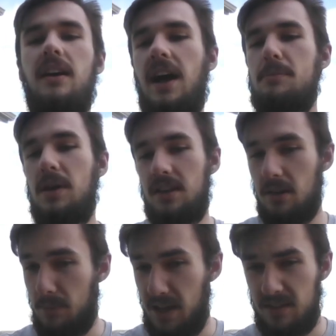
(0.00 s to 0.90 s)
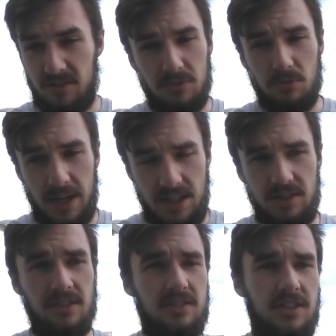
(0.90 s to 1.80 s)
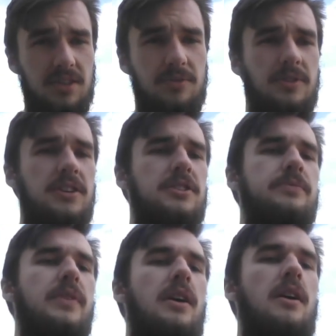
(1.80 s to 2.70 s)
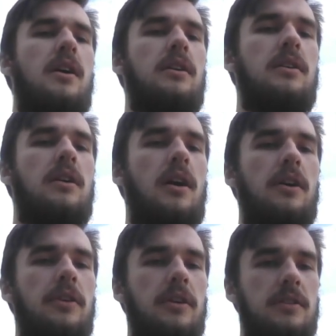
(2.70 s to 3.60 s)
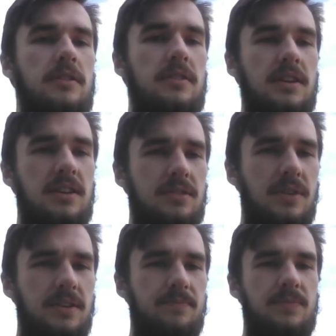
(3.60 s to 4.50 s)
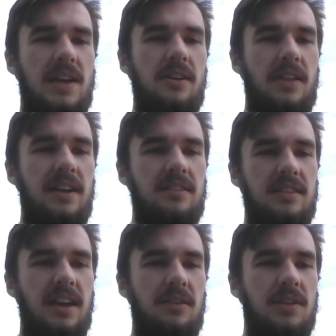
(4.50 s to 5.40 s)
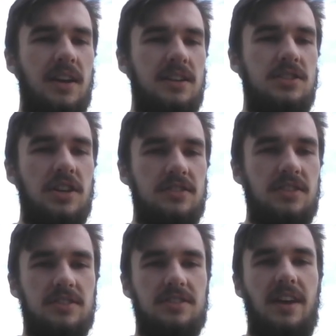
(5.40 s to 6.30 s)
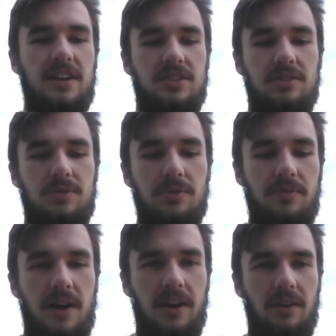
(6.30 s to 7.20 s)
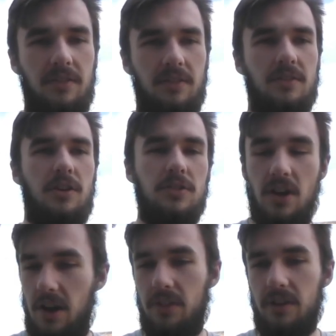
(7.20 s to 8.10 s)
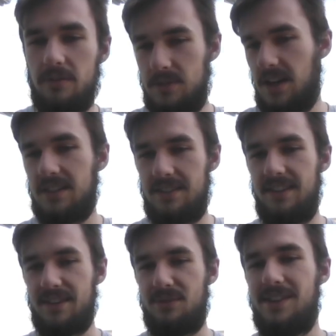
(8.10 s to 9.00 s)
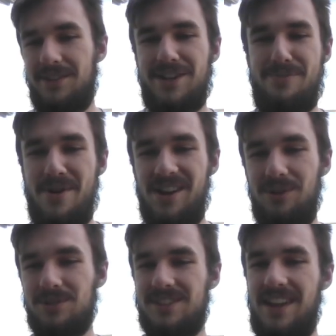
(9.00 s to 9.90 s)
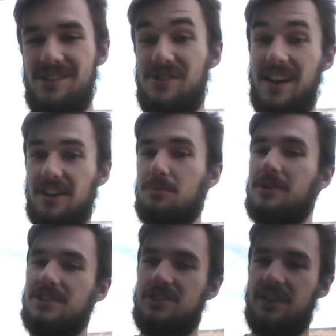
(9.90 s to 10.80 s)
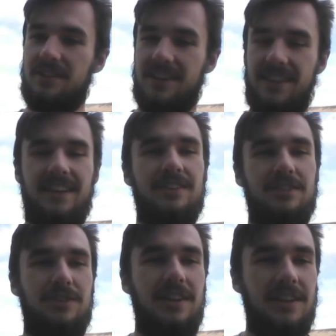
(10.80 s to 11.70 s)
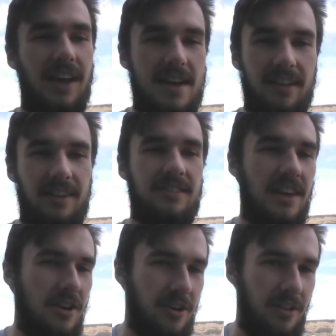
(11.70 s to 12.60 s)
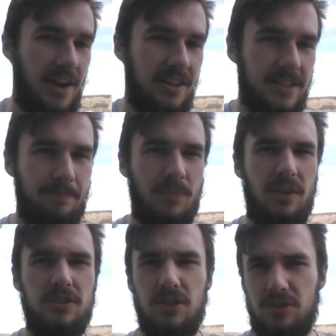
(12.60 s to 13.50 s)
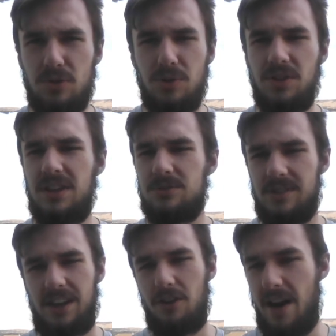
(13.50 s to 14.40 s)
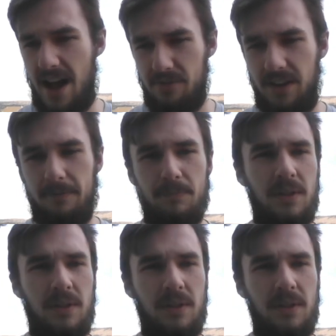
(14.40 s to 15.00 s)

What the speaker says: I made commands on ranges just for you. Other CSV. Now that's saved just our selection to a file called other.csv, which is pretty cool. So now you can export just things you need to, let's say, your clients. There's also cool things with like graphing.